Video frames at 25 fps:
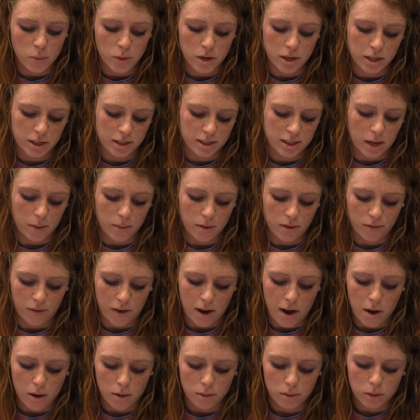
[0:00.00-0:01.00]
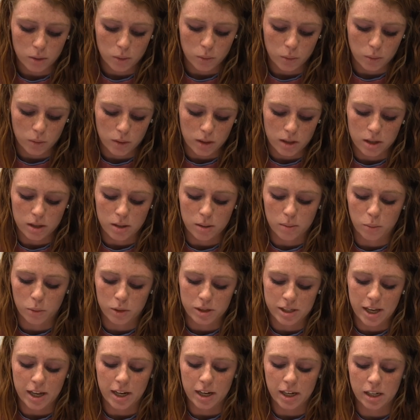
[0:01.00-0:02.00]
weakness that we found
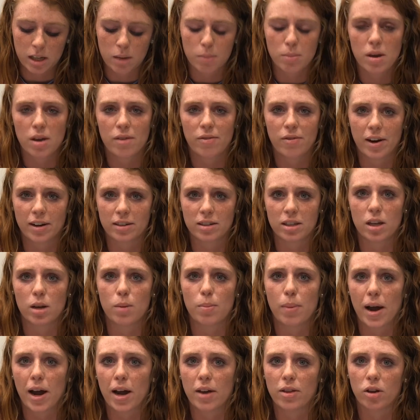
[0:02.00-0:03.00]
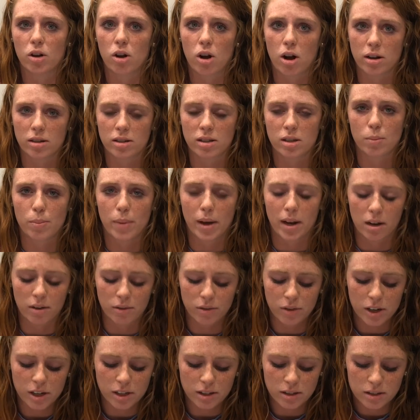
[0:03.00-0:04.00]
was that it can be affected by the costs and
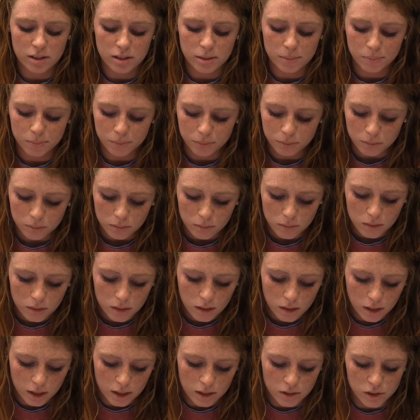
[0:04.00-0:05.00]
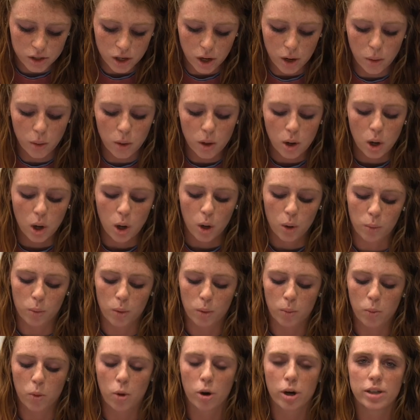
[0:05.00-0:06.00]
benefits. And so
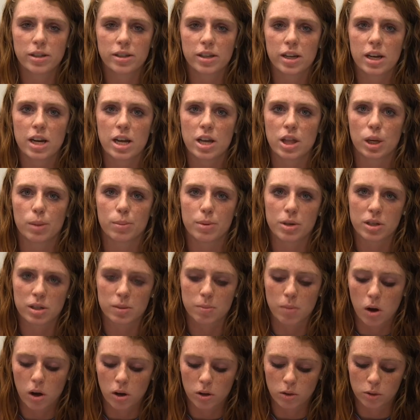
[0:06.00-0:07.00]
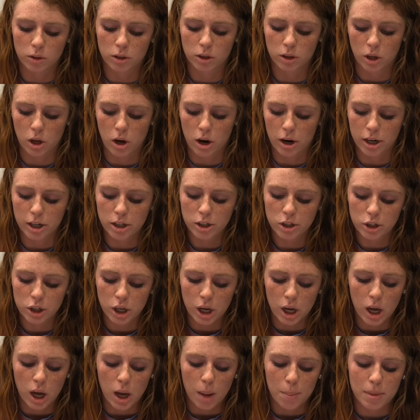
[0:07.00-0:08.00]
rewards can either be small or large,
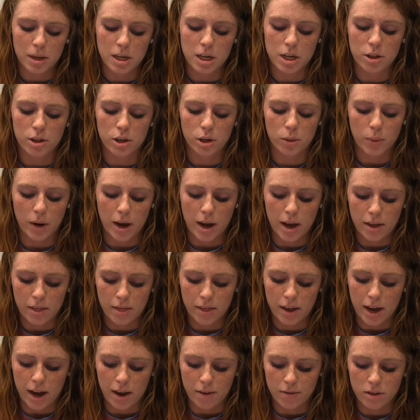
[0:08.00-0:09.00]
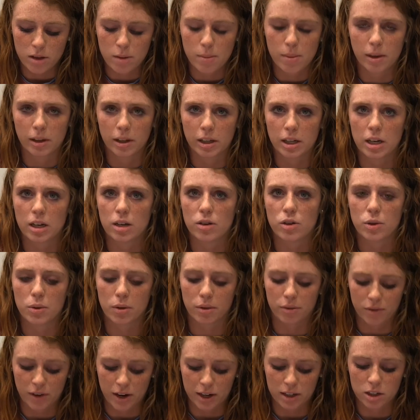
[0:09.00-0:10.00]
but either way, they have the ability to
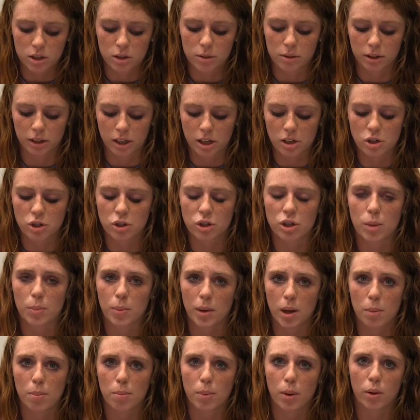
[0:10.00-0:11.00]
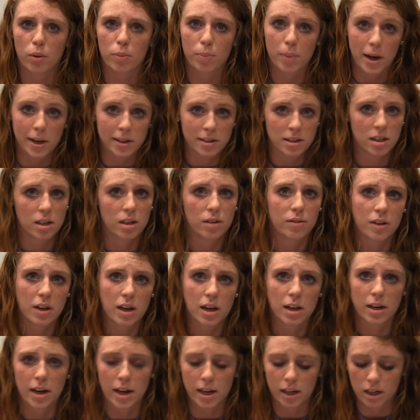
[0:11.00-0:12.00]
affect a relationship in both positive
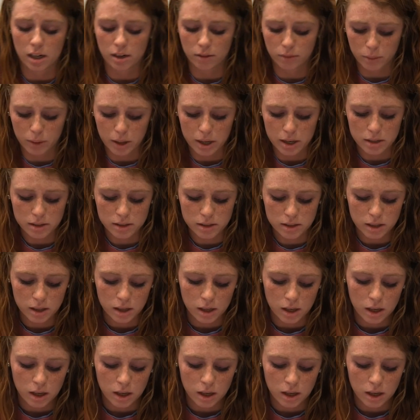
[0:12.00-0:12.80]
and negative ways.